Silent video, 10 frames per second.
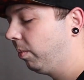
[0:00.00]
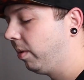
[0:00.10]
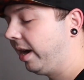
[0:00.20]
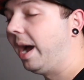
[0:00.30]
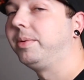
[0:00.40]

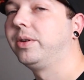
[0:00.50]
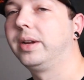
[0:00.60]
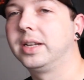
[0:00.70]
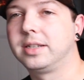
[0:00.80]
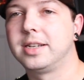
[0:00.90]
what I'm
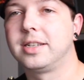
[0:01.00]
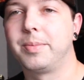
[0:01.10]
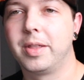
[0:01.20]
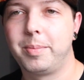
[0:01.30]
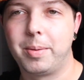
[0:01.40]
doing is
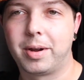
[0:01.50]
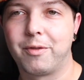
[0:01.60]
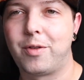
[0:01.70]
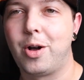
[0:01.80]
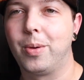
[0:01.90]
something that people
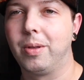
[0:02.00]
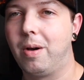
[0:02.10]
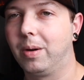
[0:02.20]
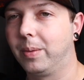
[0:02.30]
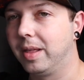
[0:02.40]
can follow
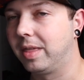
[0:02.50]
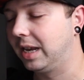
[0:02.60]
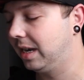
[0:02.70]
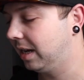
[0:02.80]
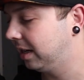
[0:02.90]
along with,
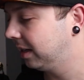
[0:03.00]
and